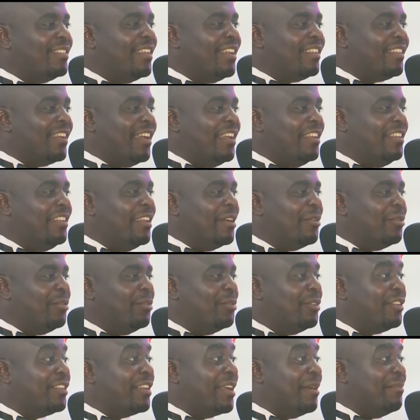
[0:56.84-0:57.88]
that idea would
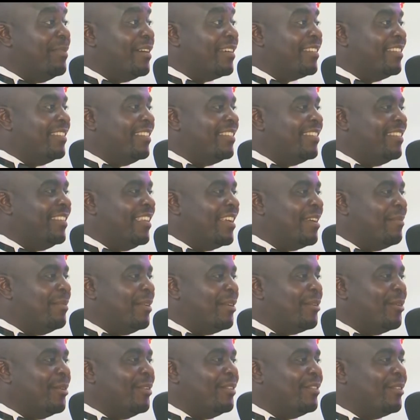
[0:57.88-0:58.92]
not come back this year
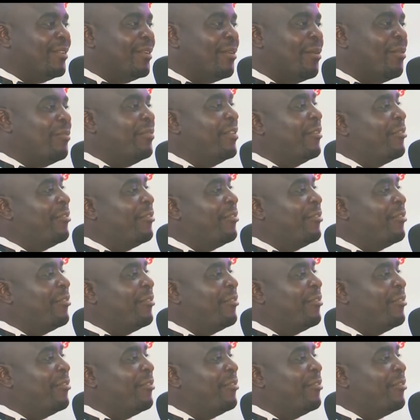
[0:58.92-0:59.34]
because of